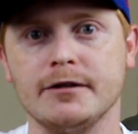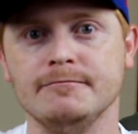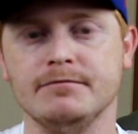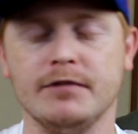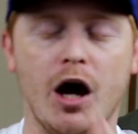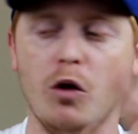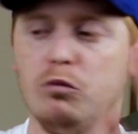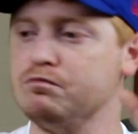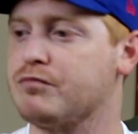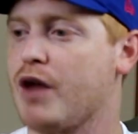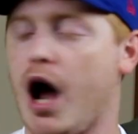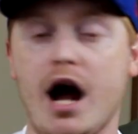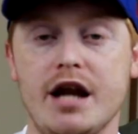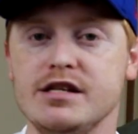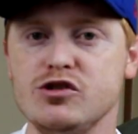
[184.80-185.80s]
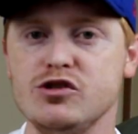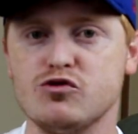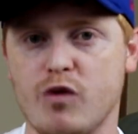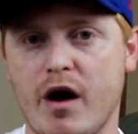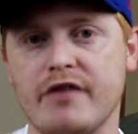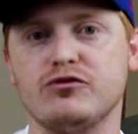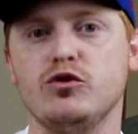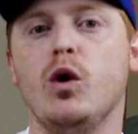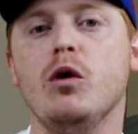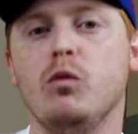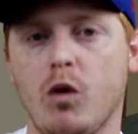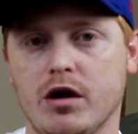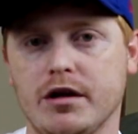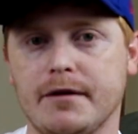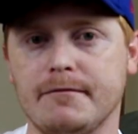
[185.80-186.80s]
Now, I didn't draft who I
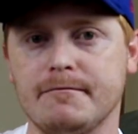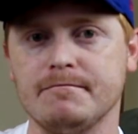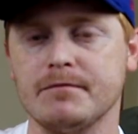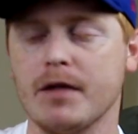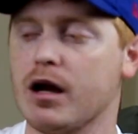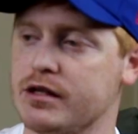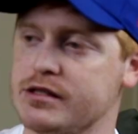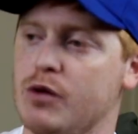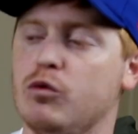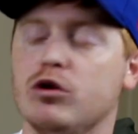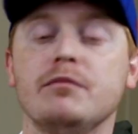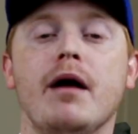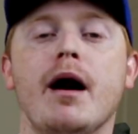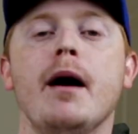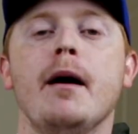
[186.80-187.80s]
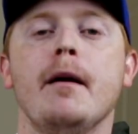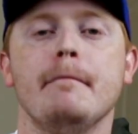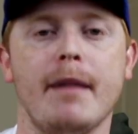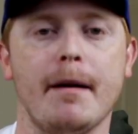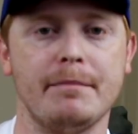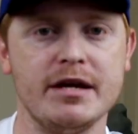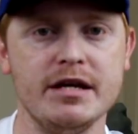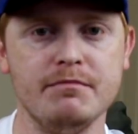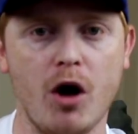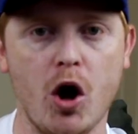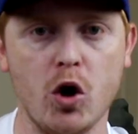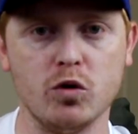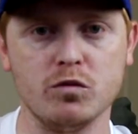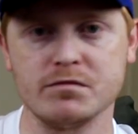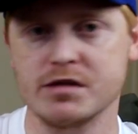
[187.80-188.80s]
wanted. Because I wanted my P.
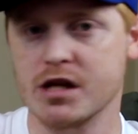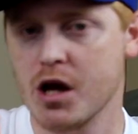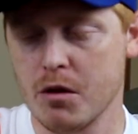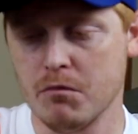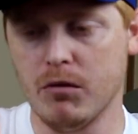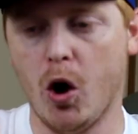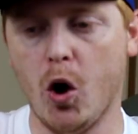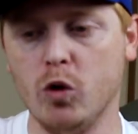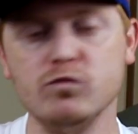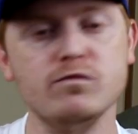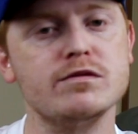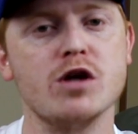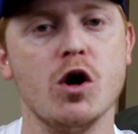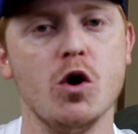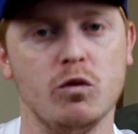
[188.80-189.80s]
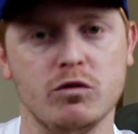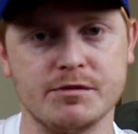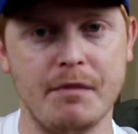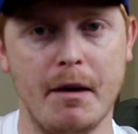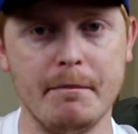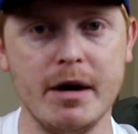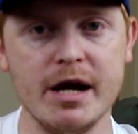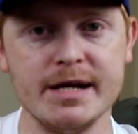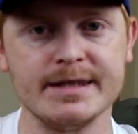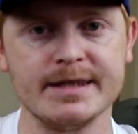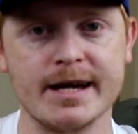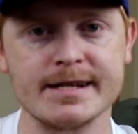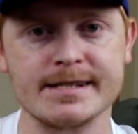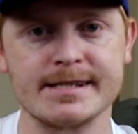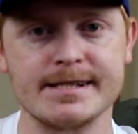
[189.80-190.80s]
Mahomes. Mahomes was my man
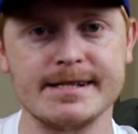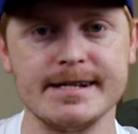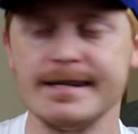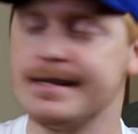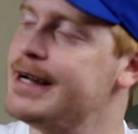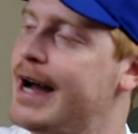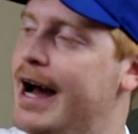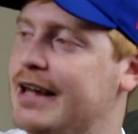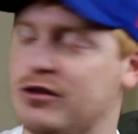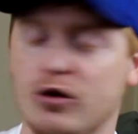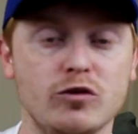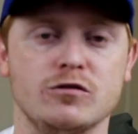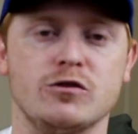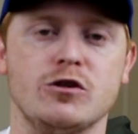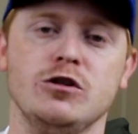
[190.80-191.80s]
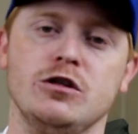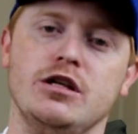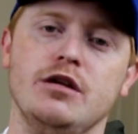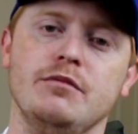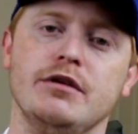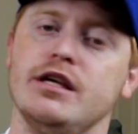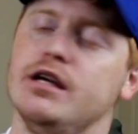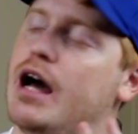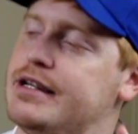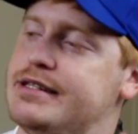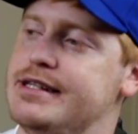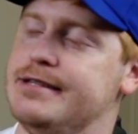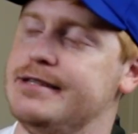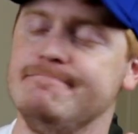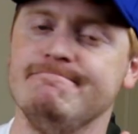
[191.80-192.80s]
last year. I thought I was gonna get him again. I
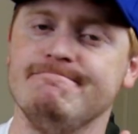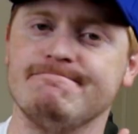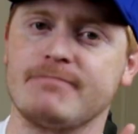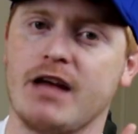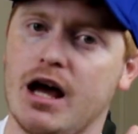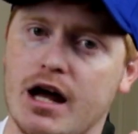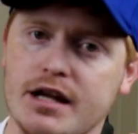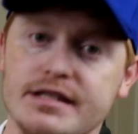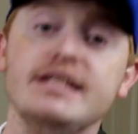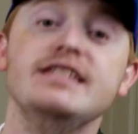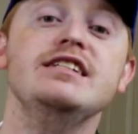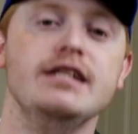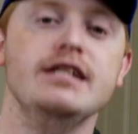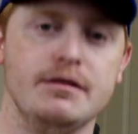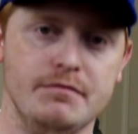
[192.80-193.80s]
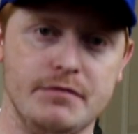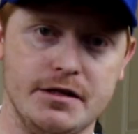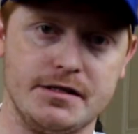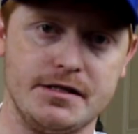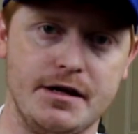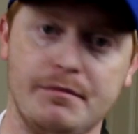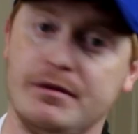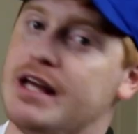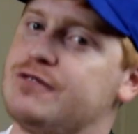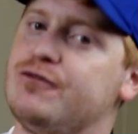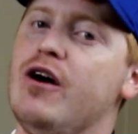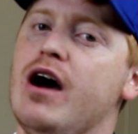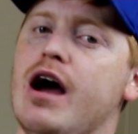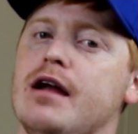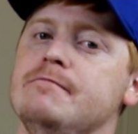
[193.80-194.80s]
didn't. I didn't get him this year, but that's fine.